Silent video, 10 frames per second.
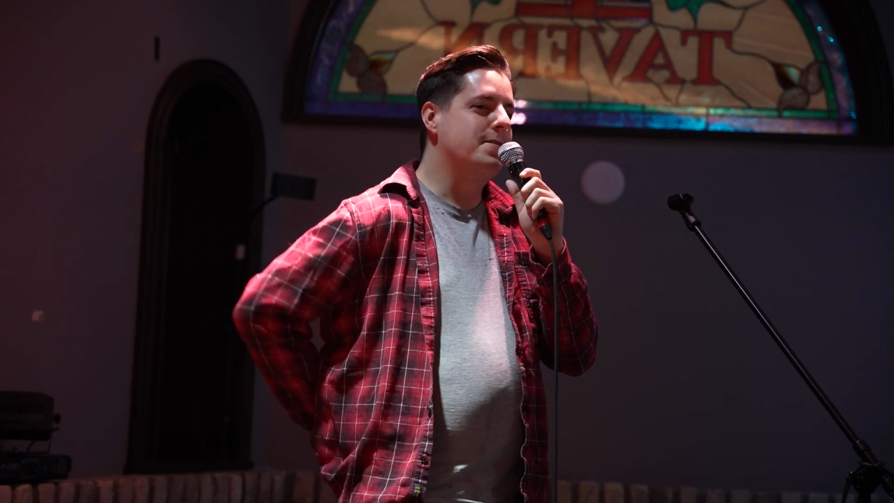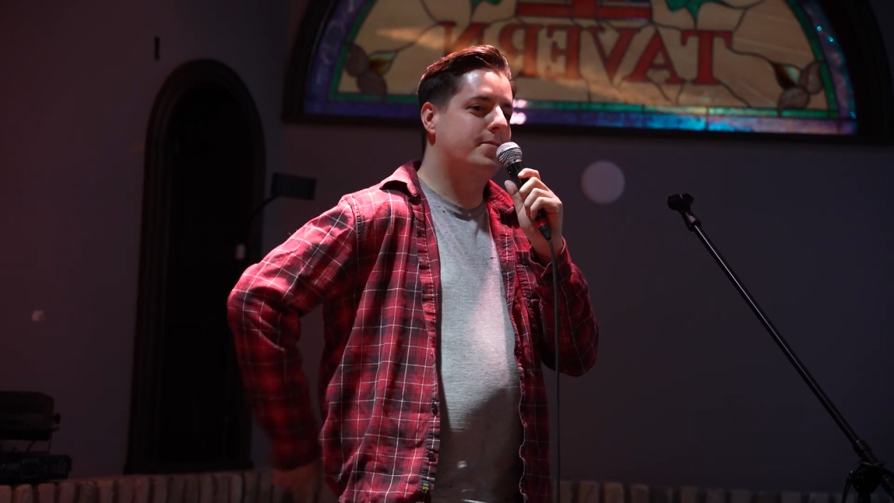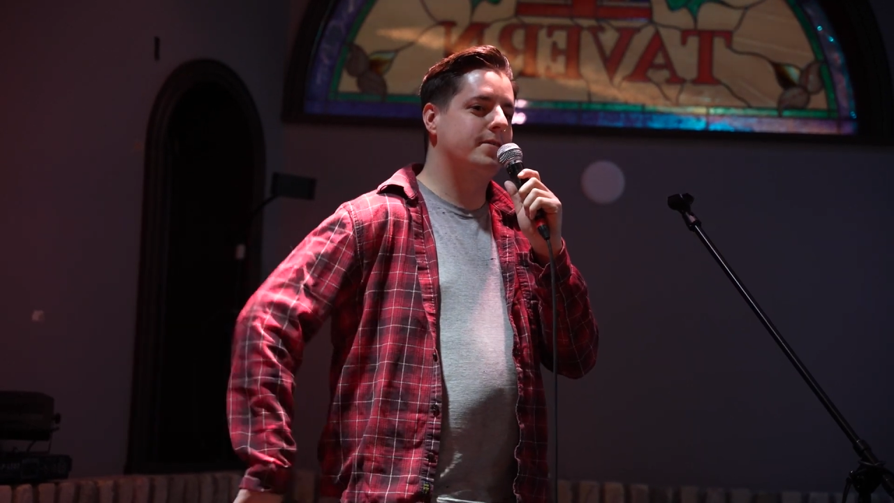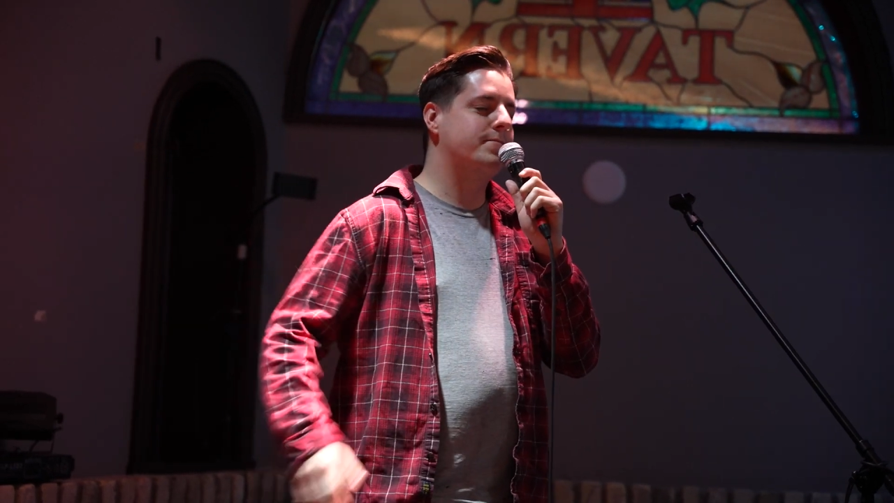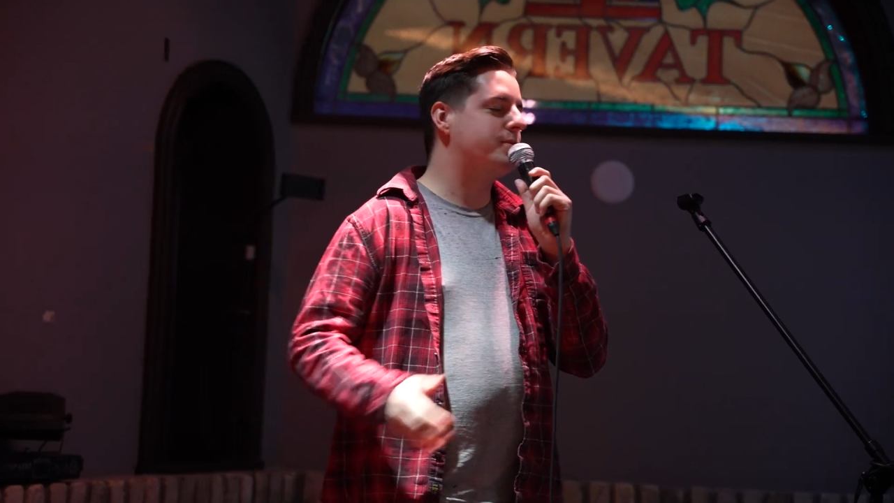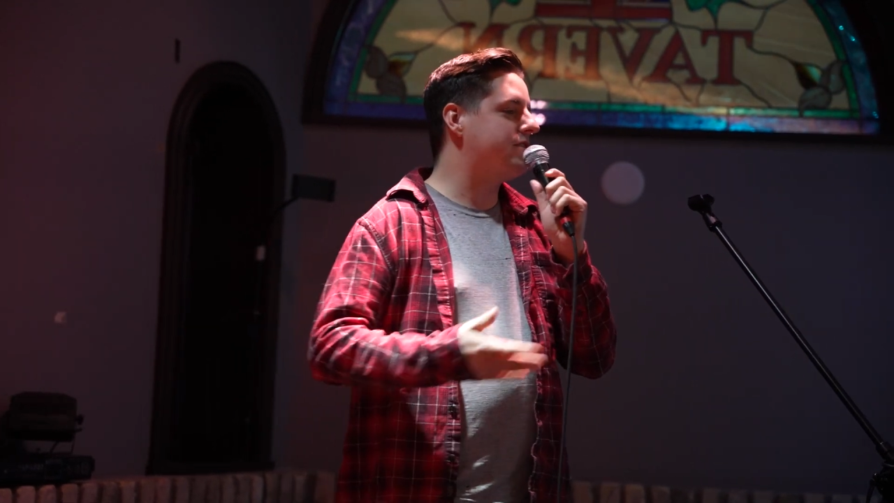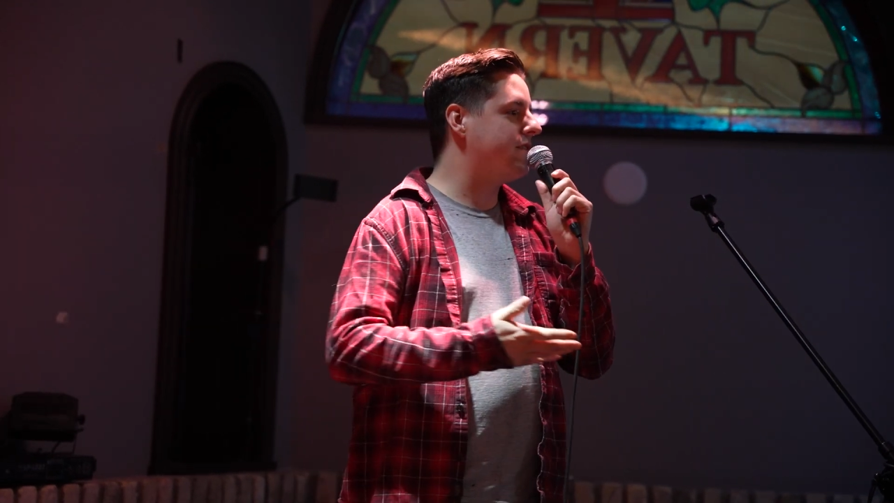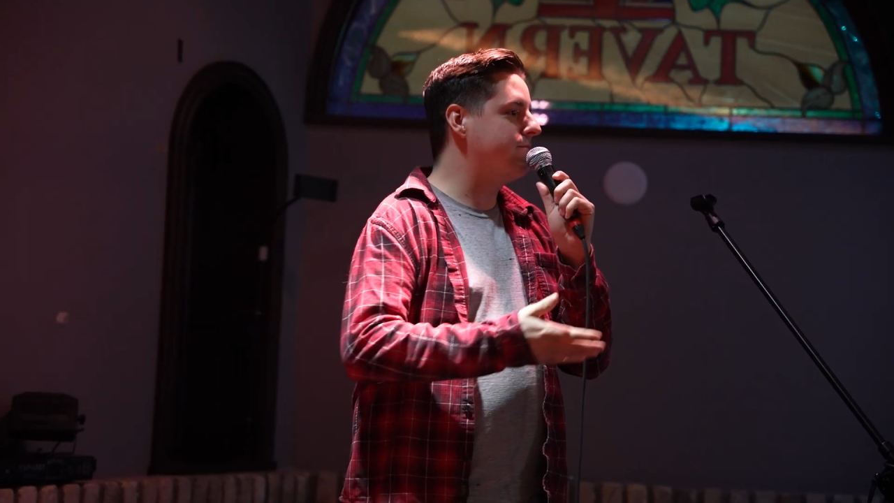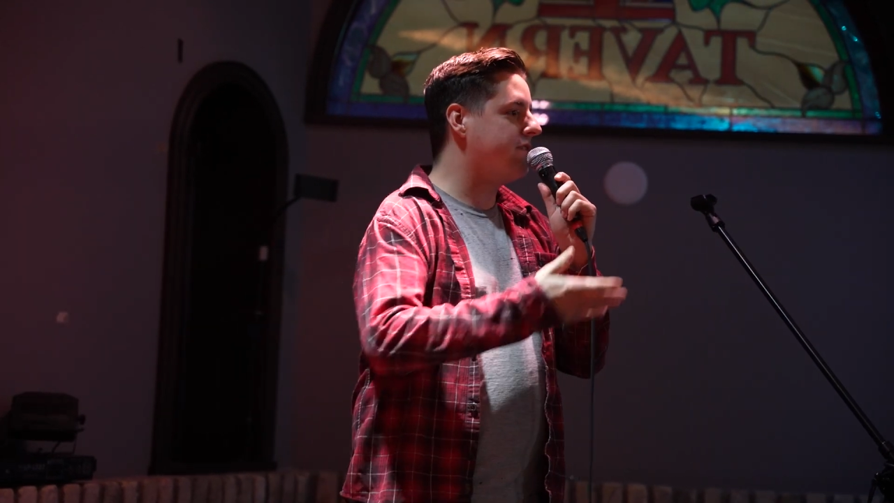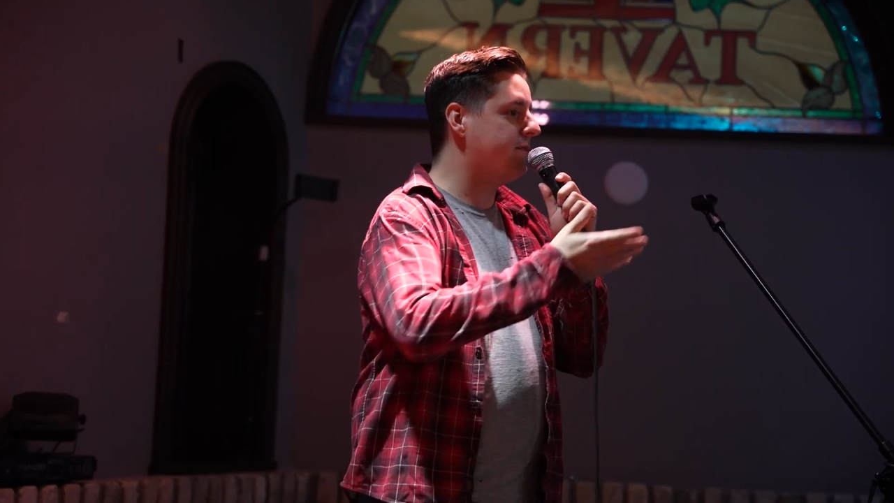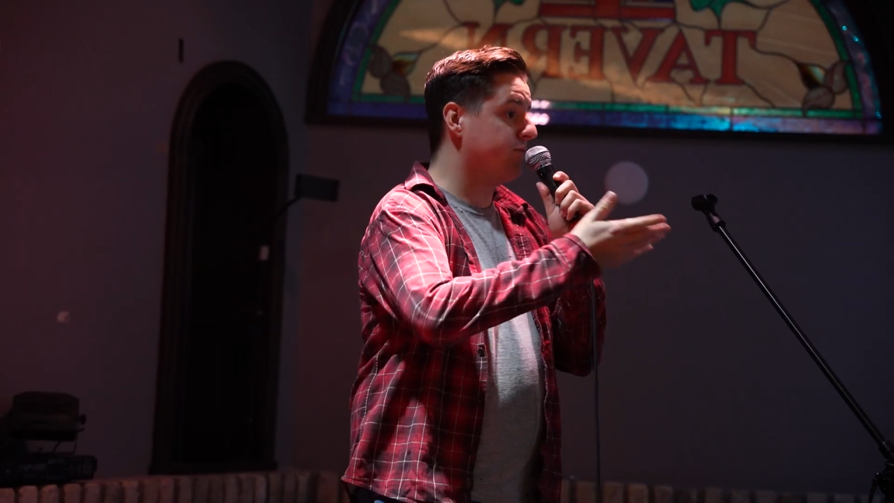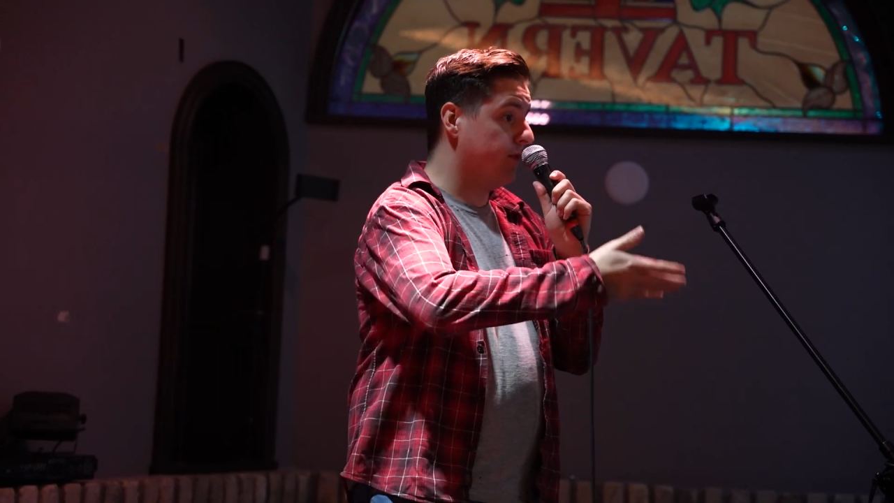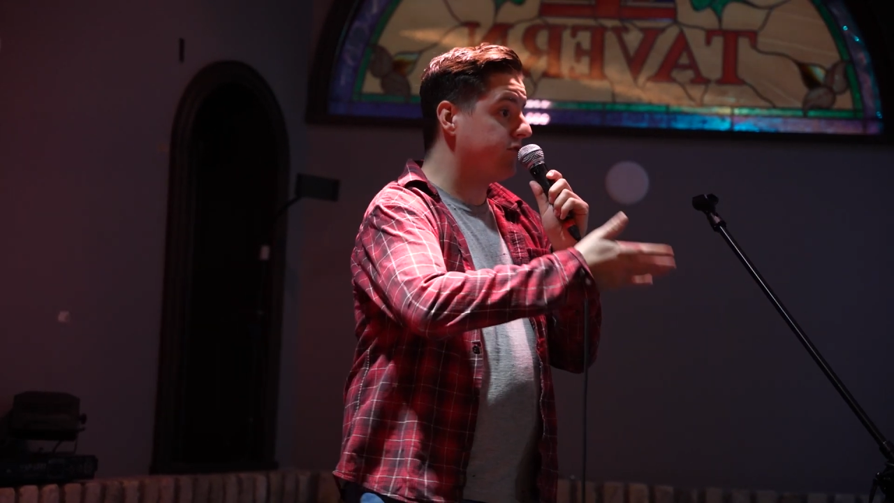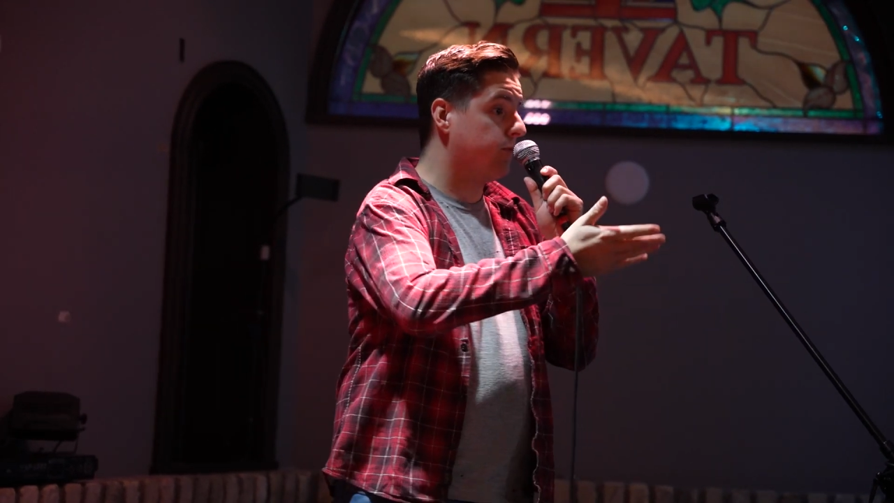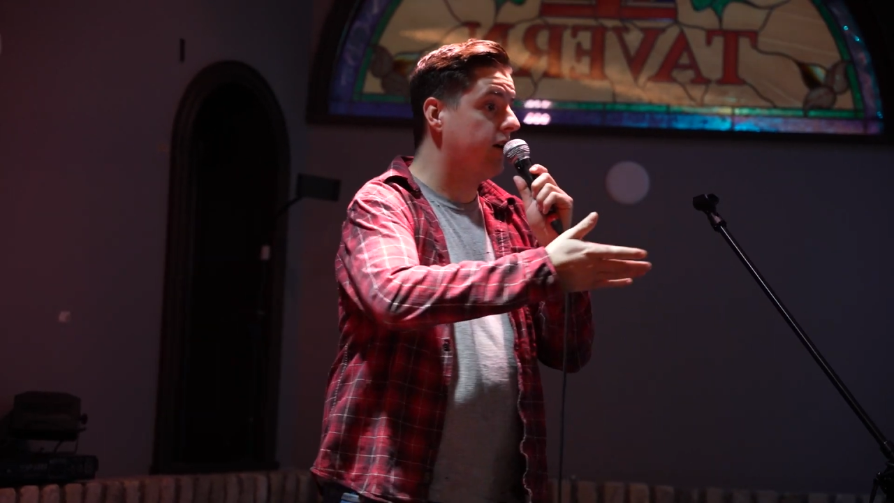But sometimes
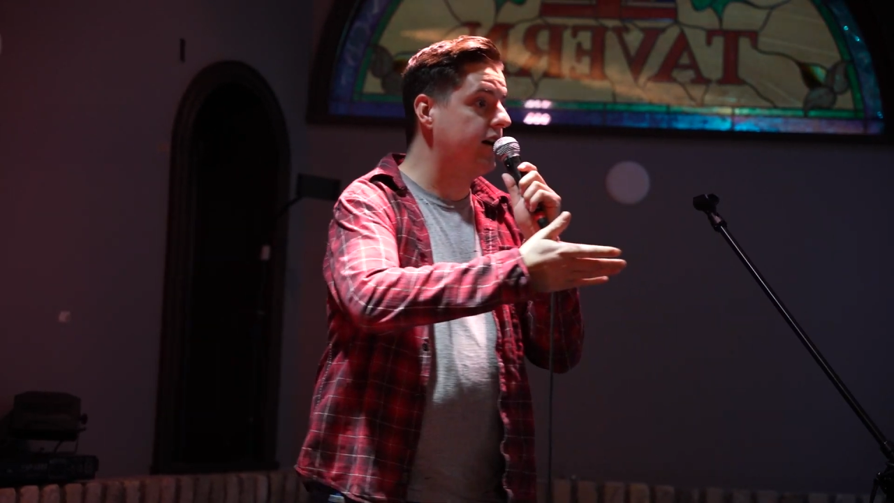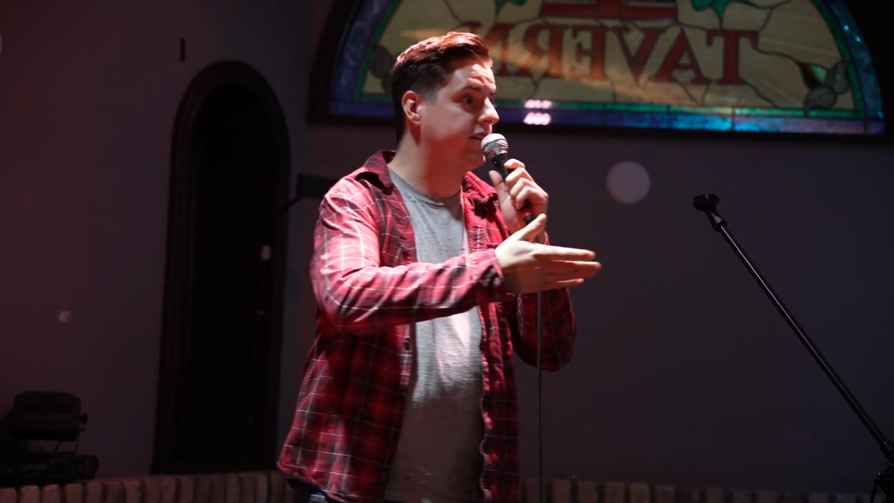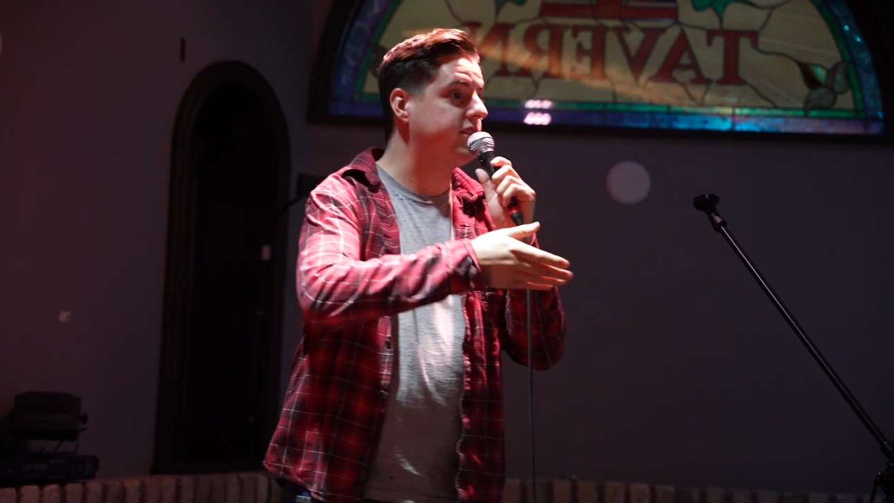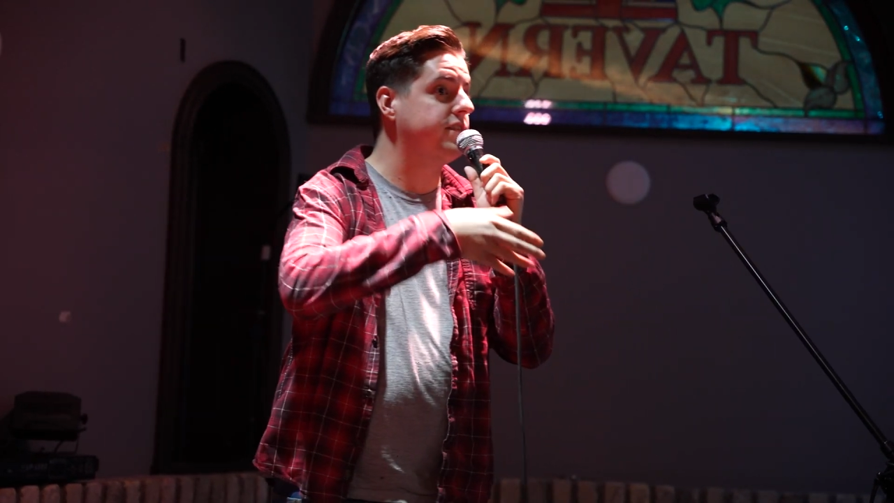what's worse